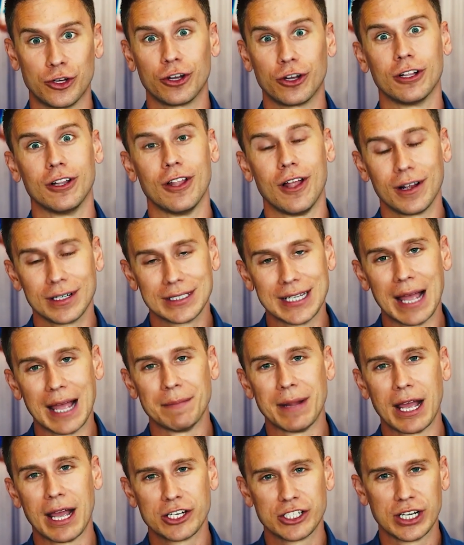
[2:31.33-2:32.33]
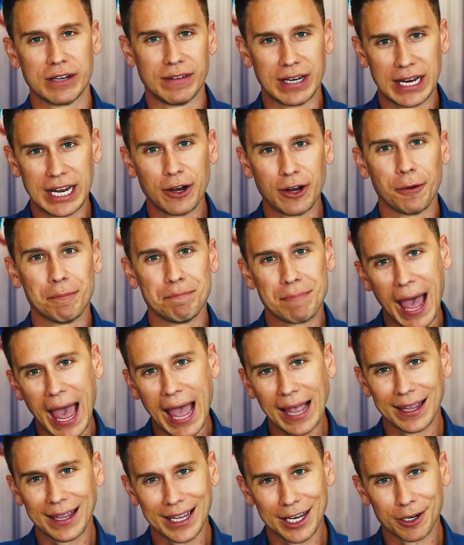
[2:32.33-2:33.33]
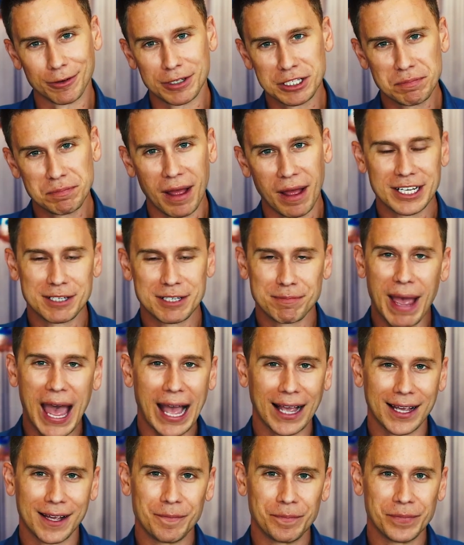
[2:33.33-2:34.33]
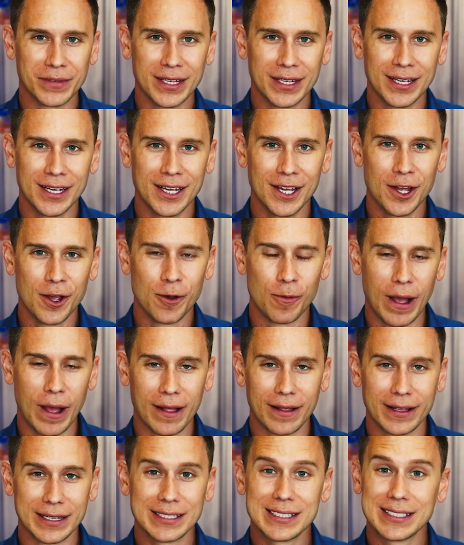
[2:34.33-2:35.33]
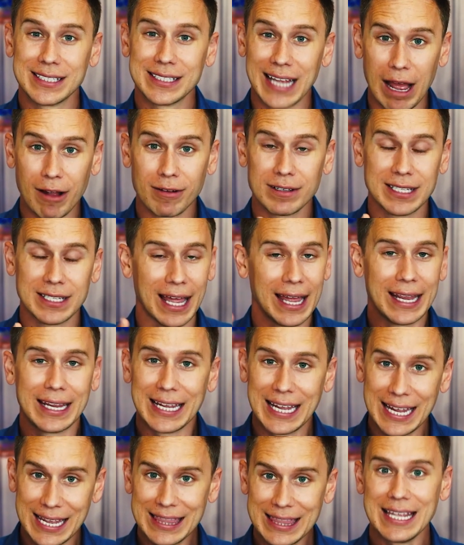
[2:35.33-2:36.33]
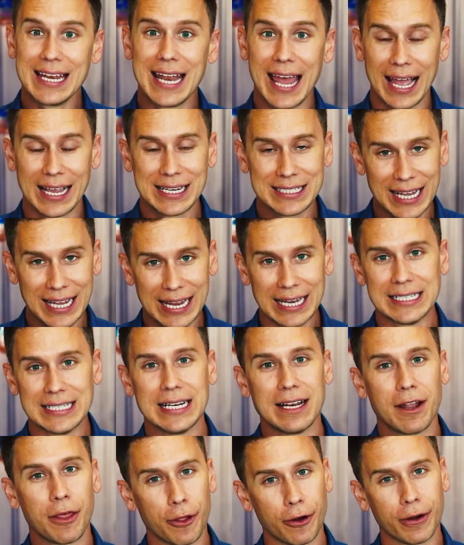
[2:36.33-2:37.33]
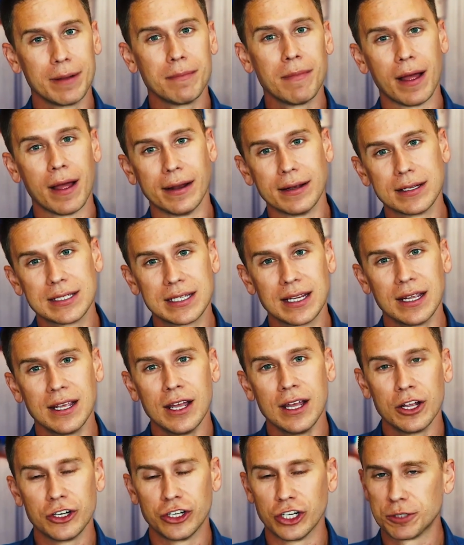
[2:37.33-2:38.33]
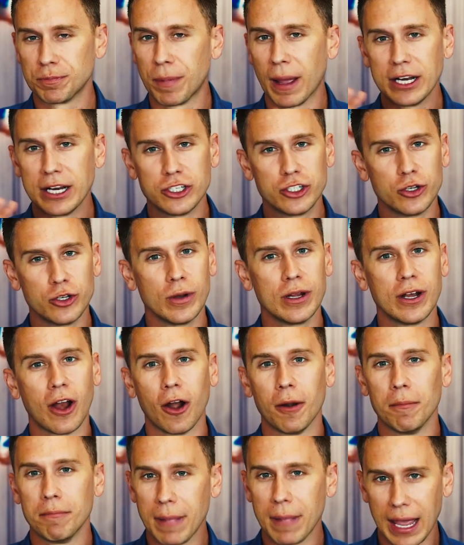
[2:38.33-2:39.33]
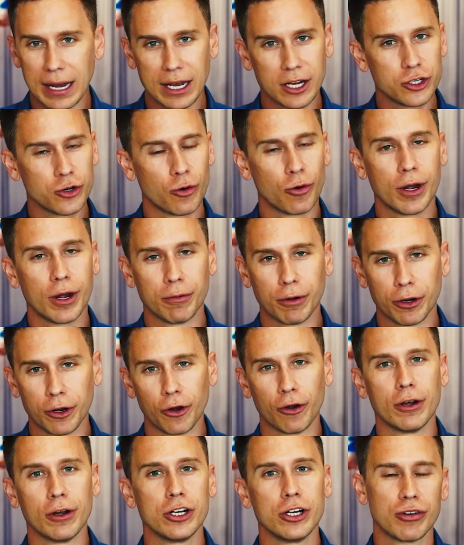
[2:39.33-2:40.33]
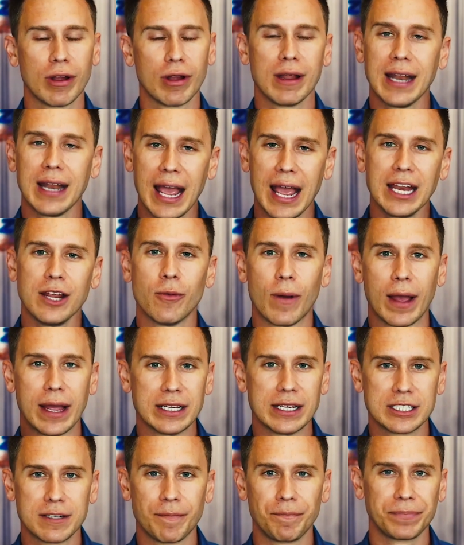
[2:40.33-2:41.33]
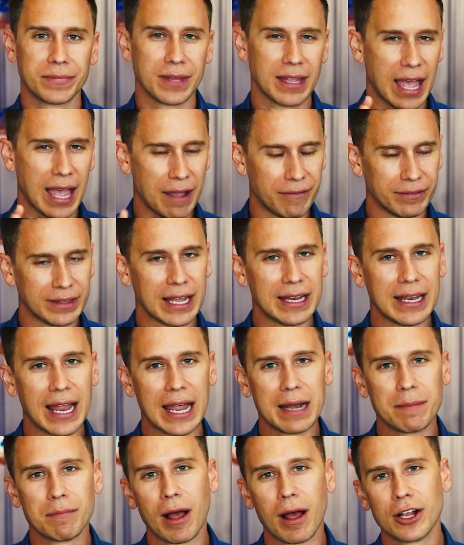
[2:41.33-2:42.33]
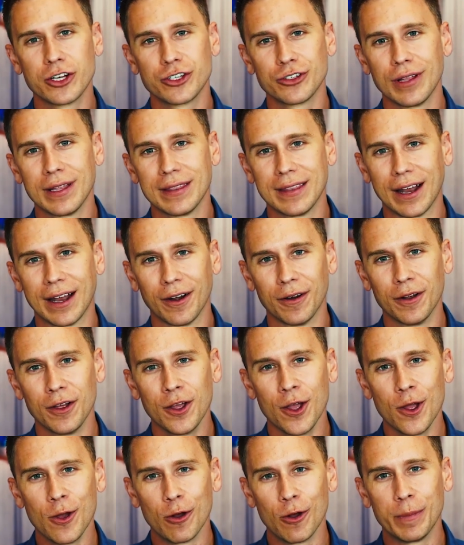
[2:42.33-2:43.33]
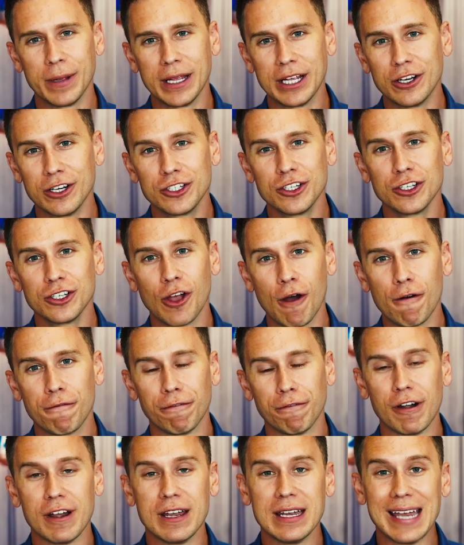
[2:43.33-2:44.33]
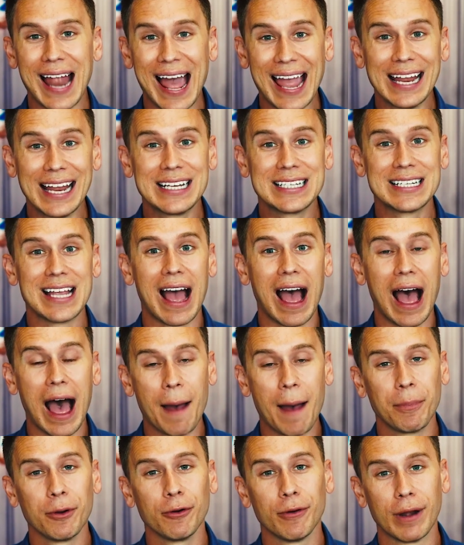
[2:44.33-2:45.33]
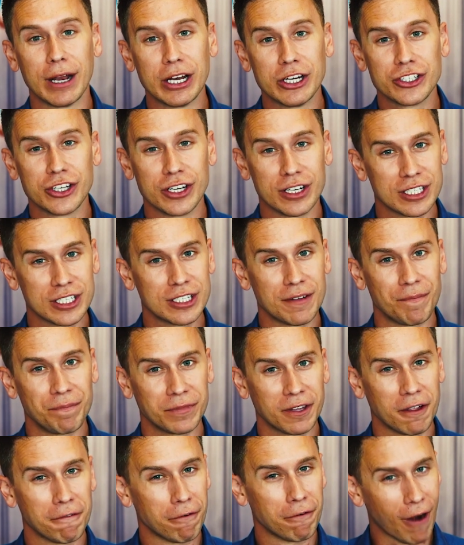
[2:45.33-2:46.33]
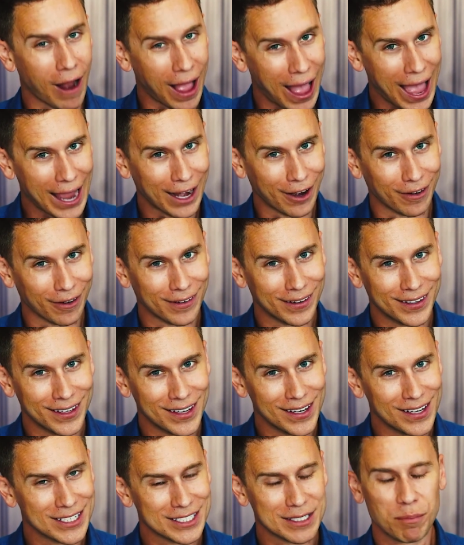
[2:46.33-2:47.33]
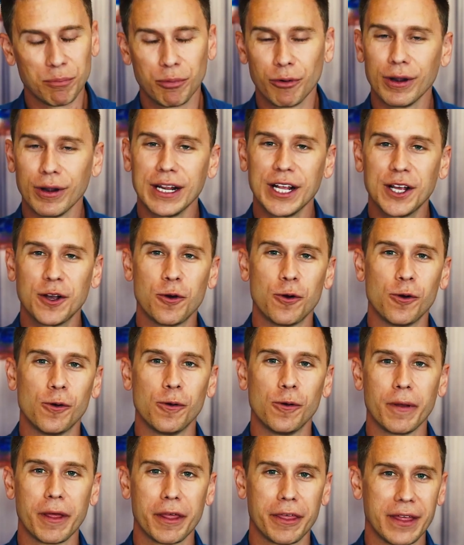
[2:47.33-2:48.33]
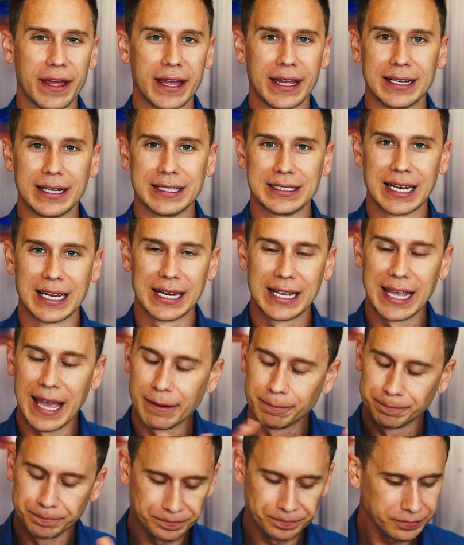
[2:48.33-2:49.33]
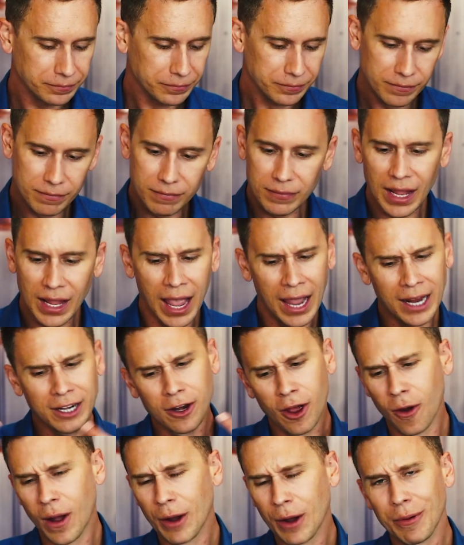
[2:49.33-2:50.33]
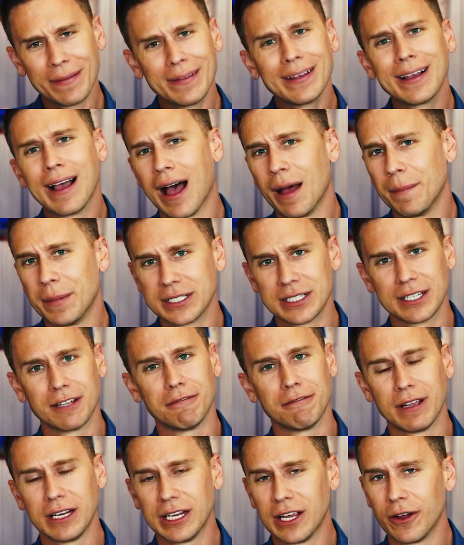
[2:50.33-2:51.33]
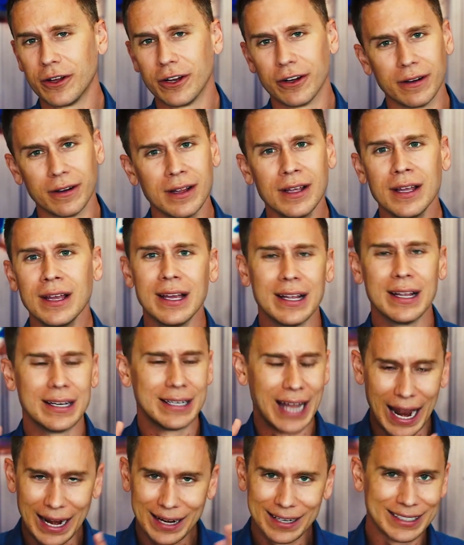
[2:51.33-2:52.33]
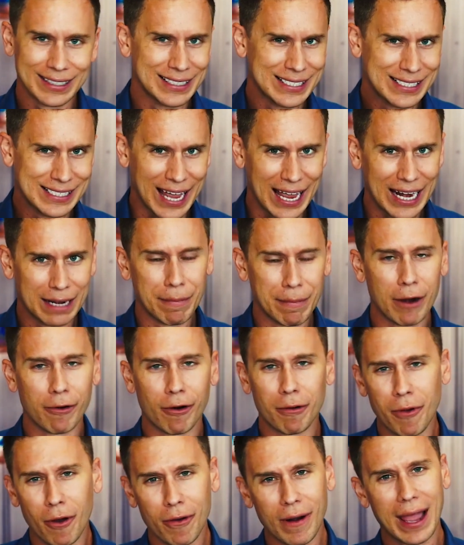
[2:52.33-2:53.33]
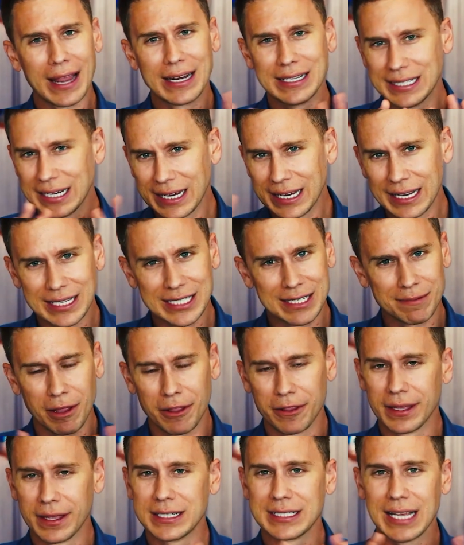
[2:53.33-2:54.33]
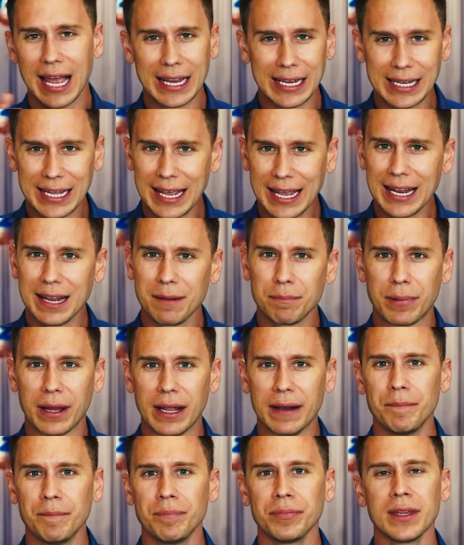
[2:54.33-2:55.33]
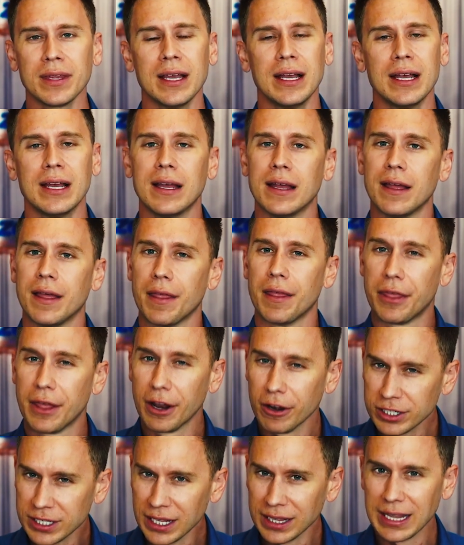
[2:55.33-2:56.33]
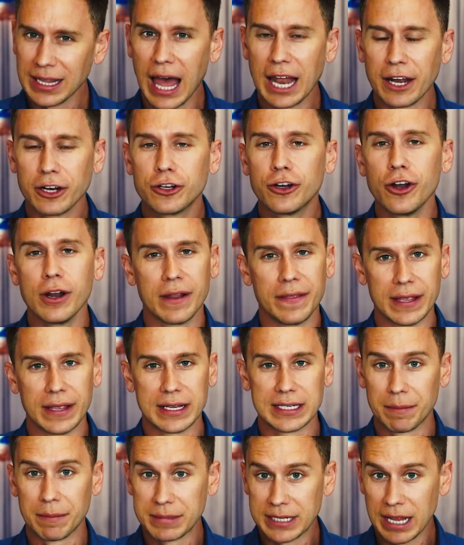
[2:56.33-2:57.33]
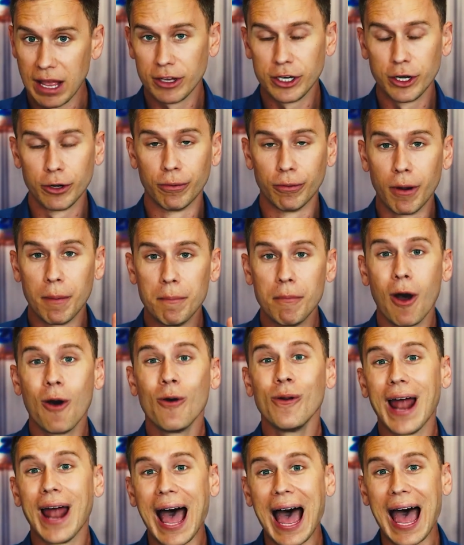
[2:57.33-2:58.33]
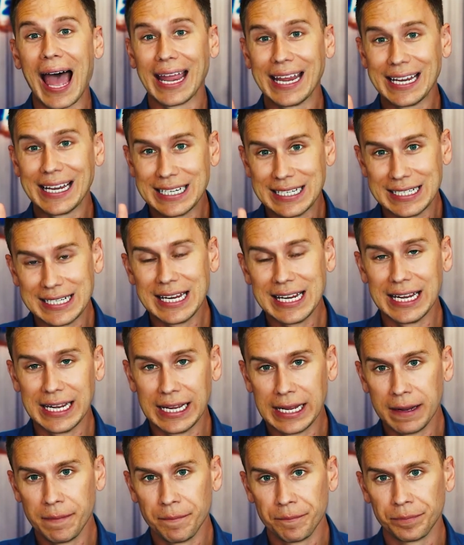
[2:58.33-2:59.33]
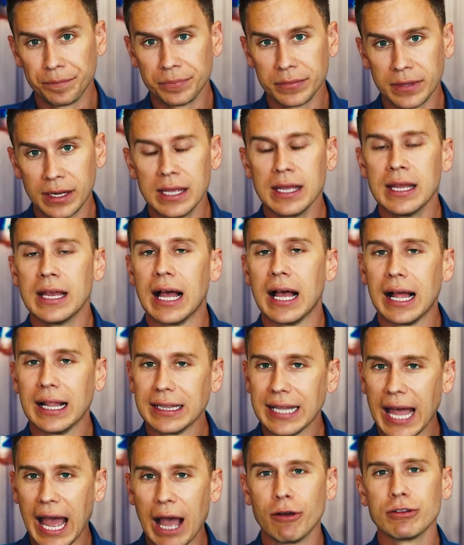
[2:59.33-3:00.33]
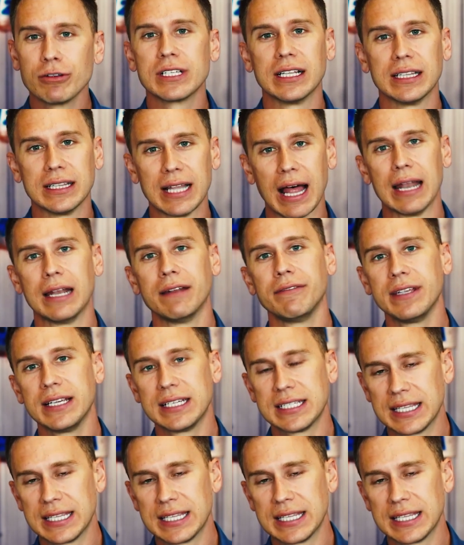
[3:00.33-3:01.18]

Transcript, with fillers: took a long time to actually even hear back and get a response back. Well, it sounds like in the next eighteen to thirty months, just by doing our mandatory recurrent training anyways, having that night module in there, will be good to go for night operations for hire. Some pretty cool things. And again, I know I read the comments in the video, you're not excited about Remote I D and some other things. I get it, but there's a lot of good in this. And I'm telling you, Remote I D allows a lot of